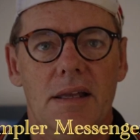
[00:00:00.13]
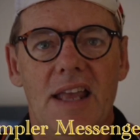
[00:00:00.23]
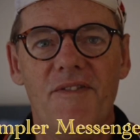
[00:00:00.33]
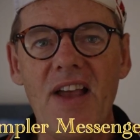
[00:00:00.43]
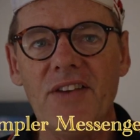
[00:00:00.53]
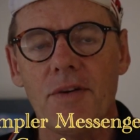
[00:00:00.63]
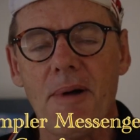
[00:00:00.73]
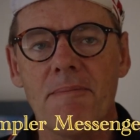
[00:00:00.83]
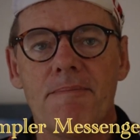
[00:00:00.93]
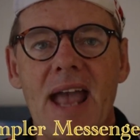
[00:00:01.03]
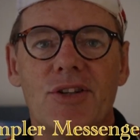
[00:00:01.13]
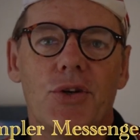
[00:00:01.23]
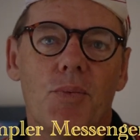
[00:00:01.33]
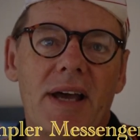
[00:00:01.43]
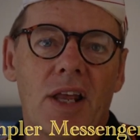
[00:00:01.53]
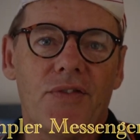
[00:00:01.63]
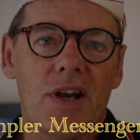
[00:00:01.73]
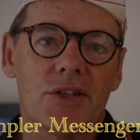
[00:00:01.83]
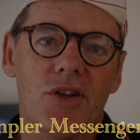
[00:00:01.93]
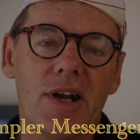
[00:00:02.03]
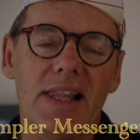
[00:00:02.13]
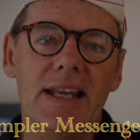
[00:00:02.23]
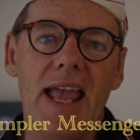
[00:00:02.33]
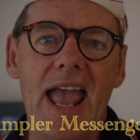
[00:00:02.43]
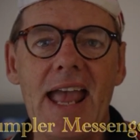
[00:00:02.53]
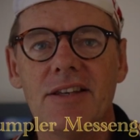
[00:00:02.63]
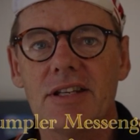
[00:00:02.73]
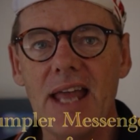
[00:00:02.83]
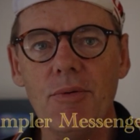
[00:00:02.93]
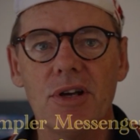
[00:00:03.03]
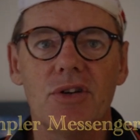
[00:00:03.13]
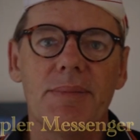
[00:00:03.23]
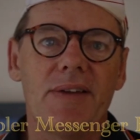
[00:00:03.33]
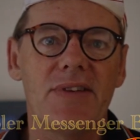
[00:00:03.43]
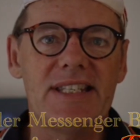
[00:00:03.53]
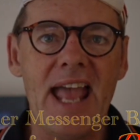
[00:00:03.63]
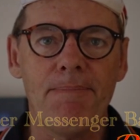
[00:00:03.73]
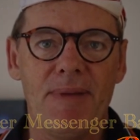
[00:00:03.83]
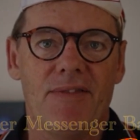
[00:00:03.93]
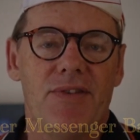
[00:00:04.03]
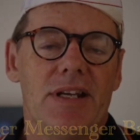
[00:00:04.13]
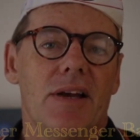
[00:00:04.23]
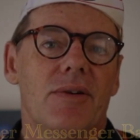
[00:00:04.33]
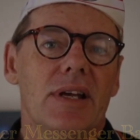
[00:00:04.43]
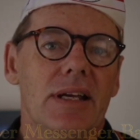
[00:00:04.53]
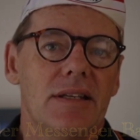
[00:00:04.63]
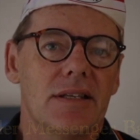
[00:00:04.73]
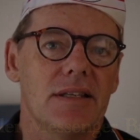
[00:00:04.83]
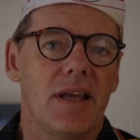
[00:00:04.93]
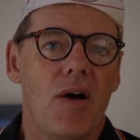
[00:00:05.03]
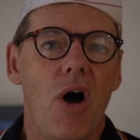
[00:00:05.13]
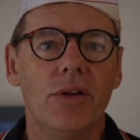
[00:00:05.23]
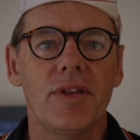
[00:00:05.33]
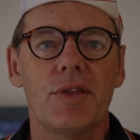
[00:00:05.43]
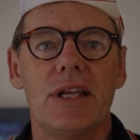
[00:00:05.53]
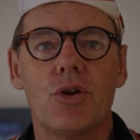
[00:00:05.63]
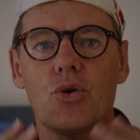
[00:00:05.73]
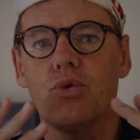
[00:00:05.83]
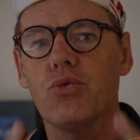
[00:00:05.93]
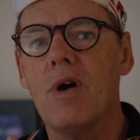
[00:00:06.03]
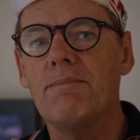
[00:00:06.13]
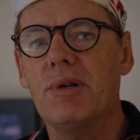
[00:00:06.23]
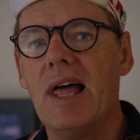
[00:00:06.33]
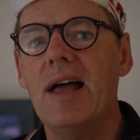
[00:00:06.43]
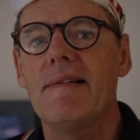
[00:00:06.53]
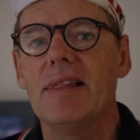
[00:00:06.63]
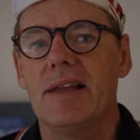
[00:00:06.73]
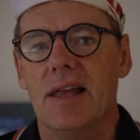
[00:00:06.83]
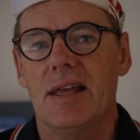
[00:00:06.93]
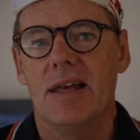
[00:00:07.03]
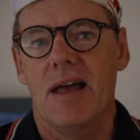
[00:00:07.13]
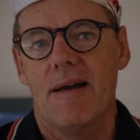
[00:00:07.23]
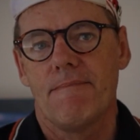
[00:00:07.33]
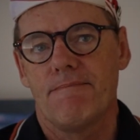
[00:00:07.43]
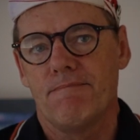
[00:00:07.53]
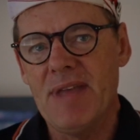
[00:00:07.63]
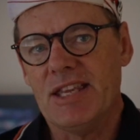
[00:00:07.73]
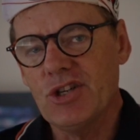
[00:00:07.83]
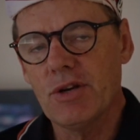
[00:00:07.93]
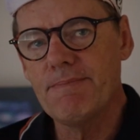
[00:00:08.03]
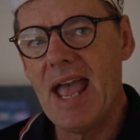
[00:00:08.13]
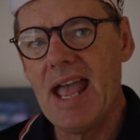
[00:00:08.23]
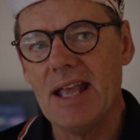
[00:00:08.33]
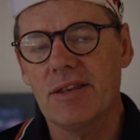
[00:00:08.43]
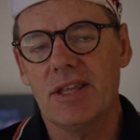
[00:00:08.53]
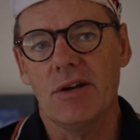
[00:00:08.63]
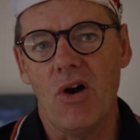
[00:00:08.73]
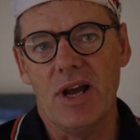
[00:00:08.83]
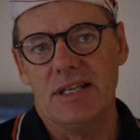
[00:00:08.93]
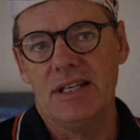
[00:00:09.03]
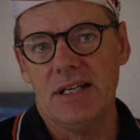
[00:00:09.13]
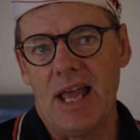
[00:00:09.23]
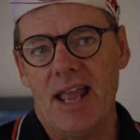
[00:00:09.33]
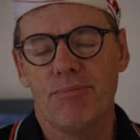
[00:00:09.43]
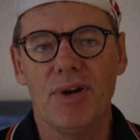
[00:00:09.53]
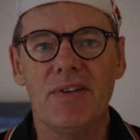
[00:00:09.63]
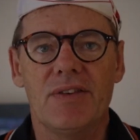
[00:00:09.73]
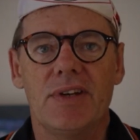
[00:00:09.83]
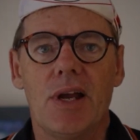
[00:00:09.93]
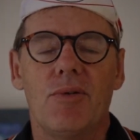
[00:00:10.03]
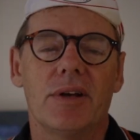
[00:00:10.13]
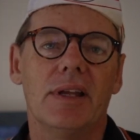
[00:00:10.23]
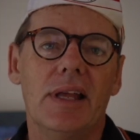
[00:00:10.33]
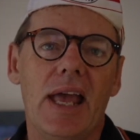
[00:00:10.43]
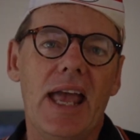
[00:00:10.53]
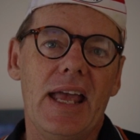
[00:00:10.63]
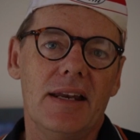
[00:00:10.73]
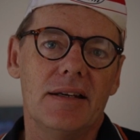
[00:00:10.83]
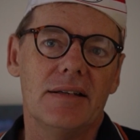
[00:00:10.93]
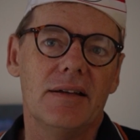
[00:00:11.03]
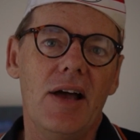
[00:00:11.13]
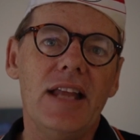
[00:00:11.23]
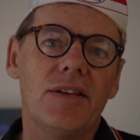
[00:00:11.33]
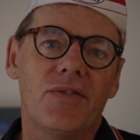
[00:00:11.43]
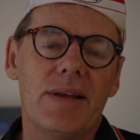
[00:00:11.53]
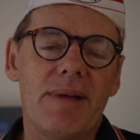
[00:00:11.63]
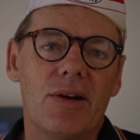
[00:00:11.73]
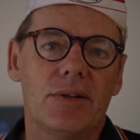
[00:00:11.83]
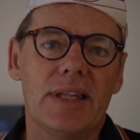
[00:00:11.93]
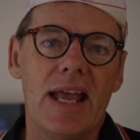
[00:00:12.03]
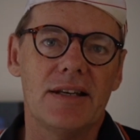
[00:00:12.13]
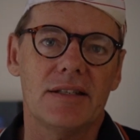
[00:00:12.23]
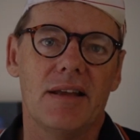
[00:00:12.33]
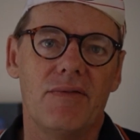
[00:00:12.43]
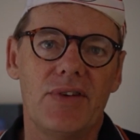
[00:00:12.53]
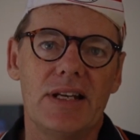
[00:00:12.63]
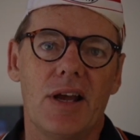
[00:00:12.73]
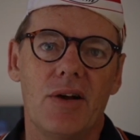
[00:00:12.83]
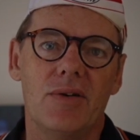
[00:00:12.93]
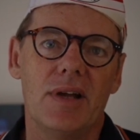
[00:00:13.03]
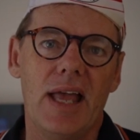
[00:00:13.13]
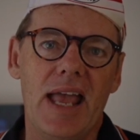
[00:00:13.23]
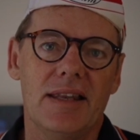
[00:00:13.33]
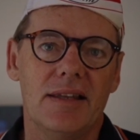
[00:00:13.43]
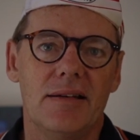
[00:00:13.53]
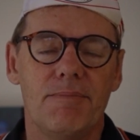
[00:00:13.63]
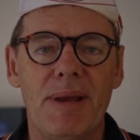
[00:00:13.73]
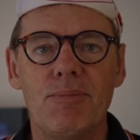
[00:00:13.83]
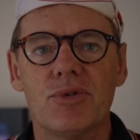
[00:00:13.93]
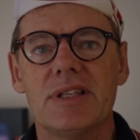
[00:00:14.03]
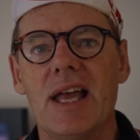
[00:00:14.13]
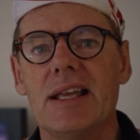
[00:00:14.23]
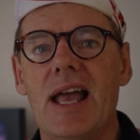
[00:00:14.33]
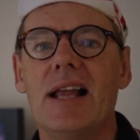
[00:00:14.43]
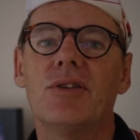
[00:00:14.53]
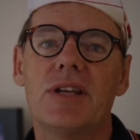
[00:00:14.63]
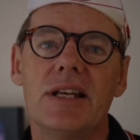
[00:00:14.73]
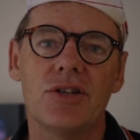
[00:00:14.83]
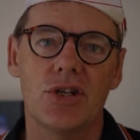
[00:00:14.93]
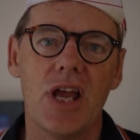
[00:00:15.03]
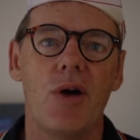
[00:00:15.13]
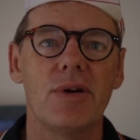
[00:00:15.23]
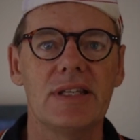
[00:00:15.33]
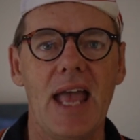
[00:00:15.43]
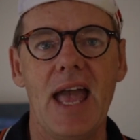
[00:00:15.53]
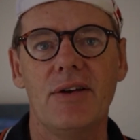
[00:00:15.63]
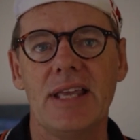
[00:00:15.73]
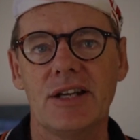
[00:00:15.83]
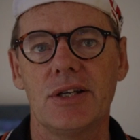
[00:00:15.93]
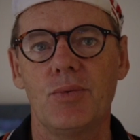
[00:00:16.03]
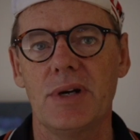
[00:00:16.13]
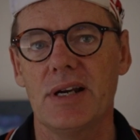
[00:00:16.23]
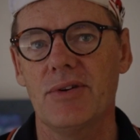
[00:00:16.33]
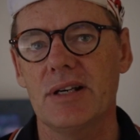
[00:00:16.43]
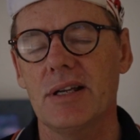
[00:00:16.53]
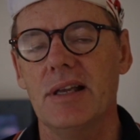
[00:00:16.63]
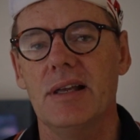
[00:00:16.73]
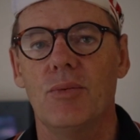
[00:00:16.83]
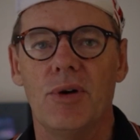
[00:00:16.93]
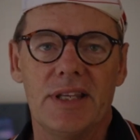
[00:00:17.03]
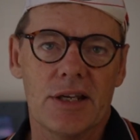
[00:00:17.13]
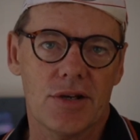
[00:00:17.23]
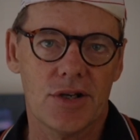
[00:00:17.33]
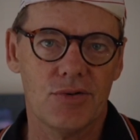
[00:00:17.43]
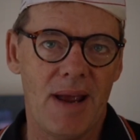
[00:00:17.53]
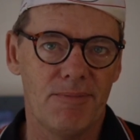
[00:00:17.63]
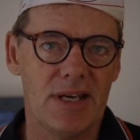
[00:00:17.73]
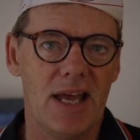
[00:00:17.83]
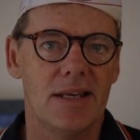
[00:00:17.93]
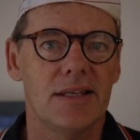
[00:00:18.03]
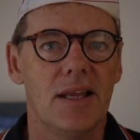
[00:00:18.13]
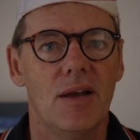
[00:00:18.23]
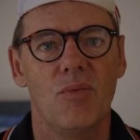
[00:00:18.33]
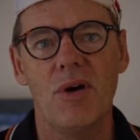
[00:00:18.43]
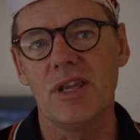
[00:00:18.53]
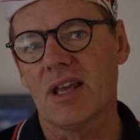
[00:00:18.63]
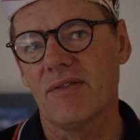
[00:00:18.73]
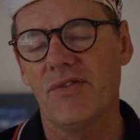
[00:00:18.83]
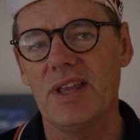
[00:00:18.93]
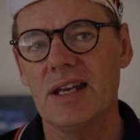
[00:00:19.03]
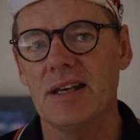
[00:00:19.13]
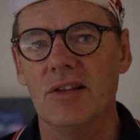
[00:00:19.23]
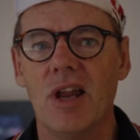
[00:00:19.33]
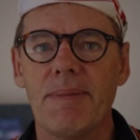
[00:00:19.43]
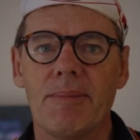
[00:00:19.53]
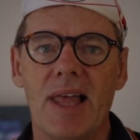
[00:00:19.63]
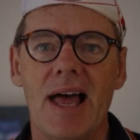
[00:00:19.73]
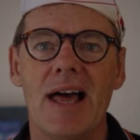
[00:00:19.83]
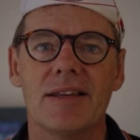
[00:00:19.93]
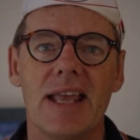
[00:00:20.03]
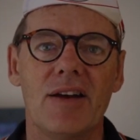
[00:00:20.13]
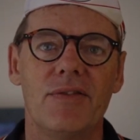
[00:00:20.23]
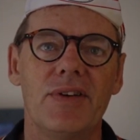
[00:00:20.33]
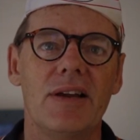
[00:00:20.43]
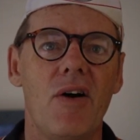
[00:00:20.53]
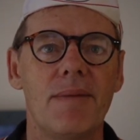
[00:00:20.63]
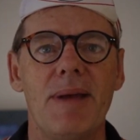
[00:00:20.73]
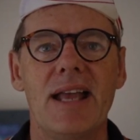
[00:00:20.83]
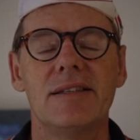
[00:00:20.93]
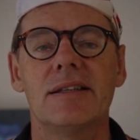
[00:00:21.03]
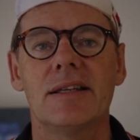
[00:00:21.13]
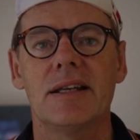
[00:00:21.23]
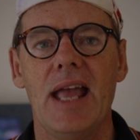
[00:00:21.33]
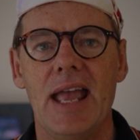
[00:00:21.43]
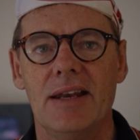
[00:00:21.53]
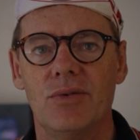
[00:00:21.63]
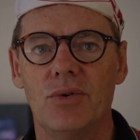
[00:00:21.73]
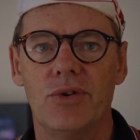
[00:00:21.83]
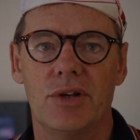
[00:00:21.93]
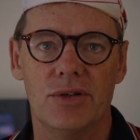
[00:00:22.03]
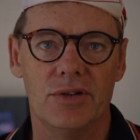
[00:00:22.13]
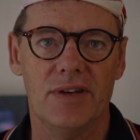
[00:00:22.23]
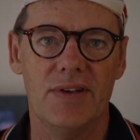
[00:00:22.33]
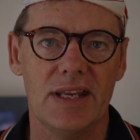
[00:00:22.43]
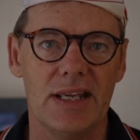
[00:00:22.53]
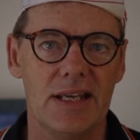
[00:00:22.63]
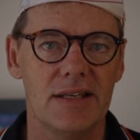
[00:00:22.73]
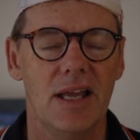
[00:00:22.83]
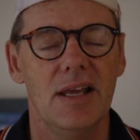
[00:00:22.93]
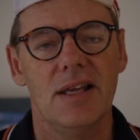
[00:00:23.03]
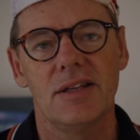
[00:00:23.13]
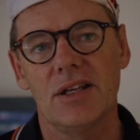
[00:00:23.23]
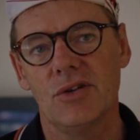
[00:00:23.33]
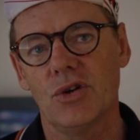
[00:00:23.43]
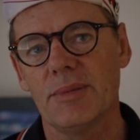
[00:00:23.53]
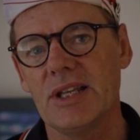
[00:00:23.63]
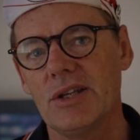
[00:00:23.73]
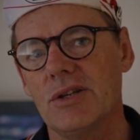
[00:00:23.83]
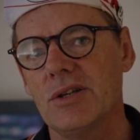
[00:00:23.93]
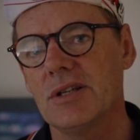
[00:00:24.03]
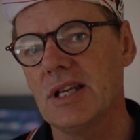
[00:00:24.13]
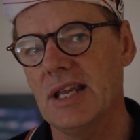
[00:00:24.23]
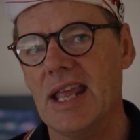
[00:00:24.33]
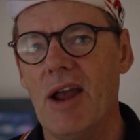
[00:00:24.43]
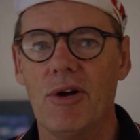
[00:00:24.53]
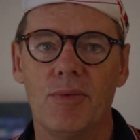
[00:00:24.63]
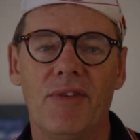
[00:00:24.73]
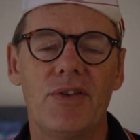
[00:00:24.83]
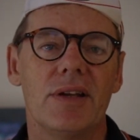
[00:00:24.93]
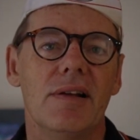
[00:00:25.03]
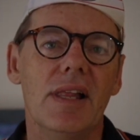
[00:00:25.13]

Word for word: Yeah, thanks for popping back to Wano's Photo Cycling, and today we're going to do a bit of a tackback video. It's on the Crumpler messenger bag that I did a previous video on, and I had some feedback on that video, and people were saying, hey look, you didn't show us how you actually wear it, what the extra strap does, what you can fit in it. A lot of people ask, can I fit iPads in it and all those sorts of other gears that you normally use, that you carry with you.